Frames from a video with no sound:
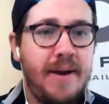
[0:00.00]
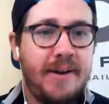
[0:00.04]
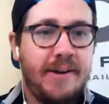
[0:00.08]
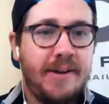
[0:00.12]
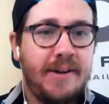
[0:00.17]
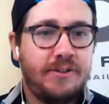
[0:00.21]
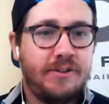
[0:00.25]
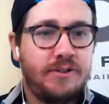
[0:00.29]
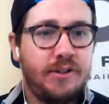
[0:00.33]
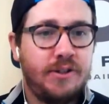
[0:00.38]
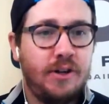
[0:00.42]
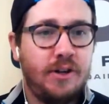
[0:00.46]

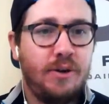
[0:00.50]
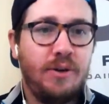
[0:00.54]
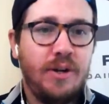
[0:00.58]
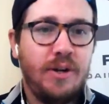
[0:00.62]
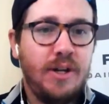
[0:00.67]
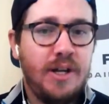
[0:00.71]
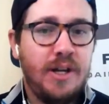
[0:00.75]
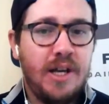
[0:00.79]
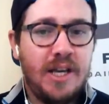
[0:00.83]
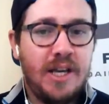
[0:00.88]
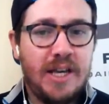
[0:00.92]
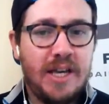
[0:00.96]
So
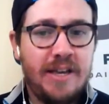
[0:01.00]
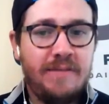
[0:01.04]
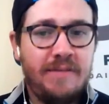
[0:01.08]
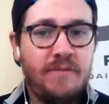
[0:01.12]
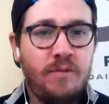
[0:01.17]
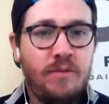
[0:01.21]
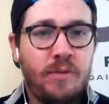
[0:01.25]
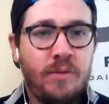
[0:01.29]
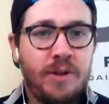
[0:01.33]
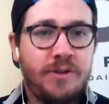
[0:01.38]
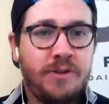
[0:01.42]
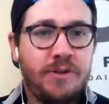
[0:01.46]
even
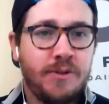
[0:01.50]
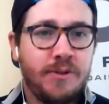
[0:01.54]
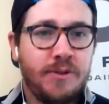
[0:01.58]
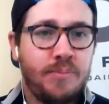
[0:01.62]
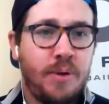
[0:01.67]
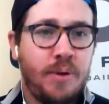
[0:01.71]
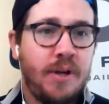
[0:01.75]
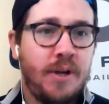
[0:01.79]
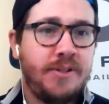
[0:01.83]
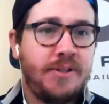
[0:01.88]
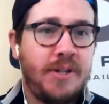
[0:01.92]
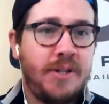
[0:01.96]
with those
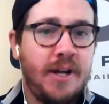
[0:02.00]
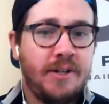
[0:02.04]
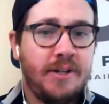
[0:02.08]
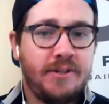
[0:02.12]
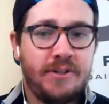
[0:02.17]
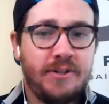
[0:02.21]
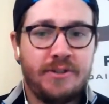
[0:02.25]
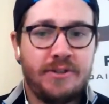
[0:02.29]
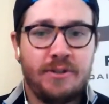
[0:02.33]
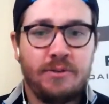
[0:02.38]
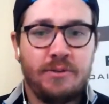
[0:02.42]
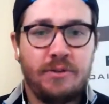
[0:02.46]
price tags, it
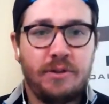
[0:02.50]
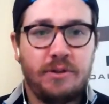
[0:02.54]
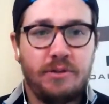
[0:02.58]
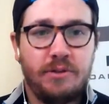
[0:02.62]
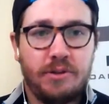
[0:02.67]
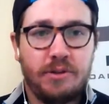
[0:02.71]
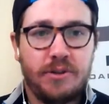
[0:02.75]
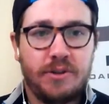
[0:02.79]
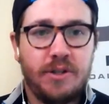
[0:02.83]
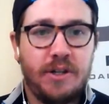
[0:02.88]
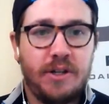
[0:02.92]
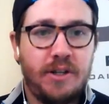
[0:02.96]
certainly
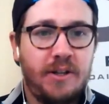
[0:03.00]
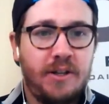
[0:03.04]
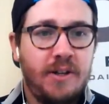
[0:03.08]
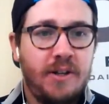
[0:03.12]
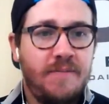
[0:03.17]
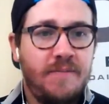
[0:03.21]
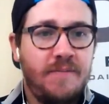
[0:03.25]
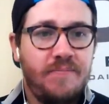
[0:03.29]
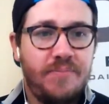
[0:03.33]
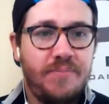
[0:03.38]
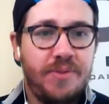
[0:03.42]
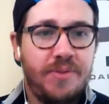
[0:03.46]
looks like
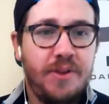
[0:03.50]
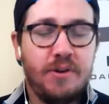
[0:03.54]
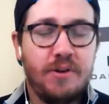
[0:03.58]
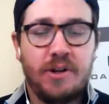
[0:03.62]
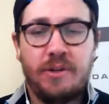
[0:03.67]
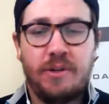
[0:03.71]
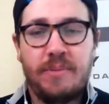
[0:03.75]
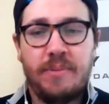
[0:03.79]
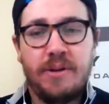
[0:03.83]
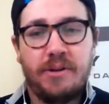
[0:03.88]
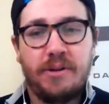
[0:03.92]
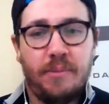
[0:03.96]
they're going to
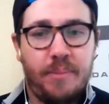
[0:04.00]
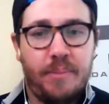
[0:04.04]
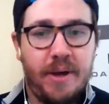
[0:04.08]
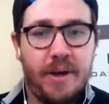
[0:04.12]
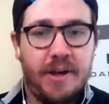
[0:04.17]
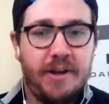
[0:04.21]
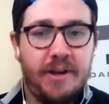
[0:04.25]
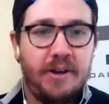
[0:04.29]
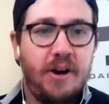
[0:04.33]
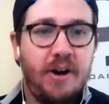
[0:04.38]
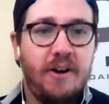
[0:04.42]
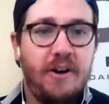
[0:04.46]
be able to pay
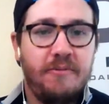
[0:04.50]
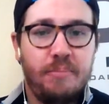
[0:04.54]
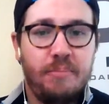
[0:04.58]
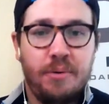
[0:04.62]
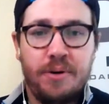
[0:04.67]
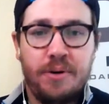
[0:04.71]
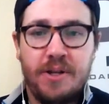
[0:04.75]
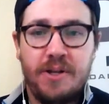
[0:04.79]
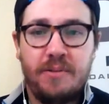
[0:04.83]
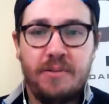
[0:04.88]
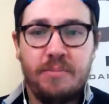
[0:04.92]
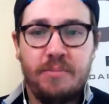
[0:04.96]
it off
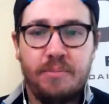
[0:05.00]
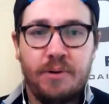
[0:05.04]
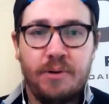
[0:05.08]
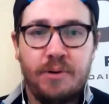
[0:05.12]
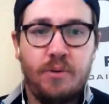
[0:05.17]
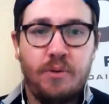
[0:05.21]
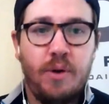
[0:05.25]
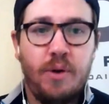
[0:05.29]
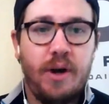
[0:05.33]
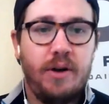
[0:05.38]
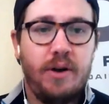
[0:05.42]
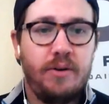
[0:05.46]
pretty pretty
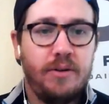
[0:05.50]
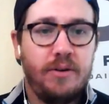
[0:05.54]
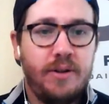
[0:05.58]
well.